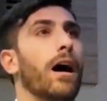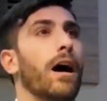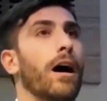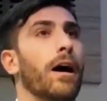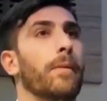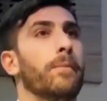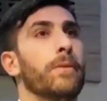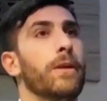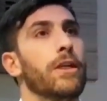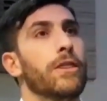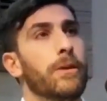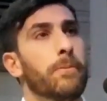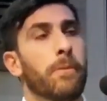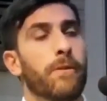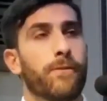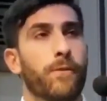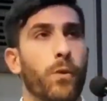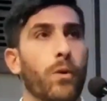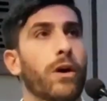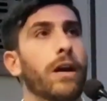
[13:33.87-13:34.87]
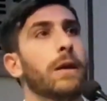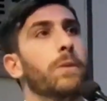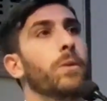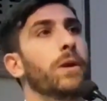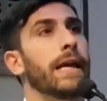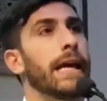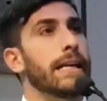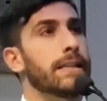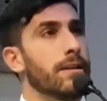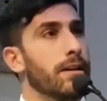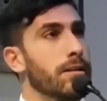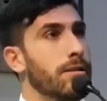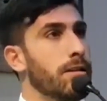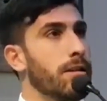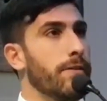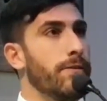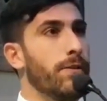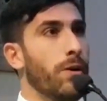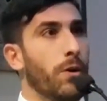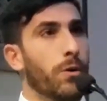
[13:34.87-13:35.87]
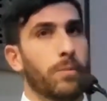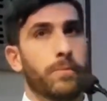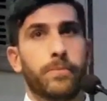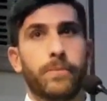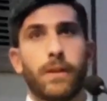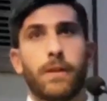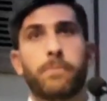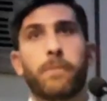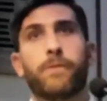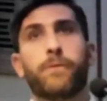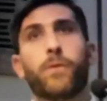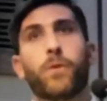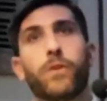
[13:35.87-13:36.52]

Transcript: um, before anyone gets onto the phone,